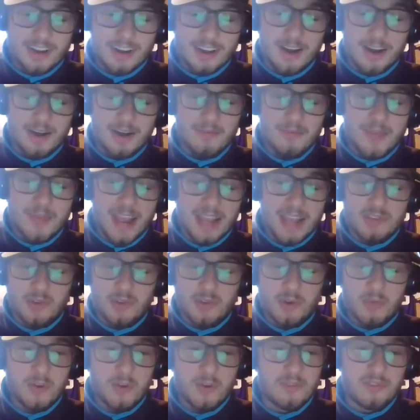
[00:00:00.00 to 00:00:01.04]

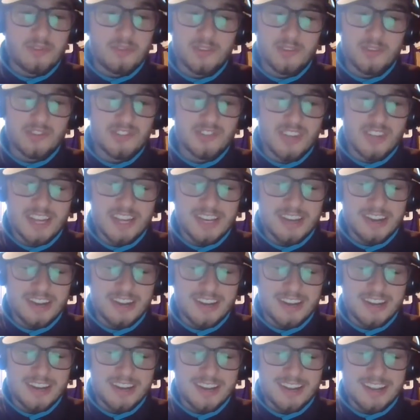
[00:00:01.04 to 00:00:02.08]
Antoine Winfield
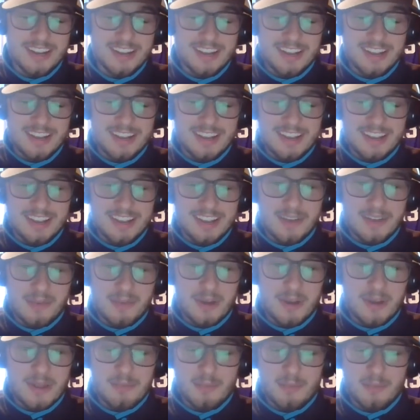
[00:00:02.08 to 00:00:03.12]
Sr.,
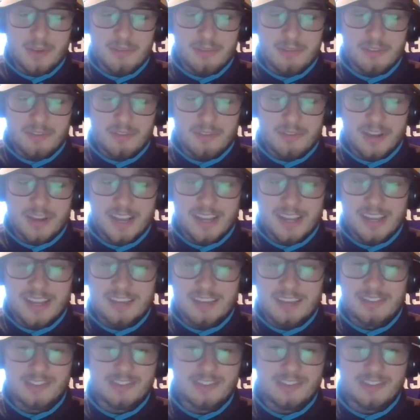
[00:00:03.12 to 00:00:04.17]
when he played for the
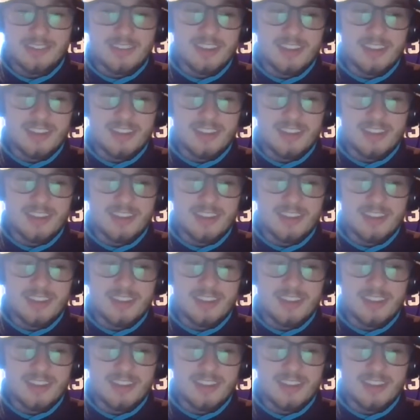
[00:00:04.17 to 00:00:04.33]
Vikings,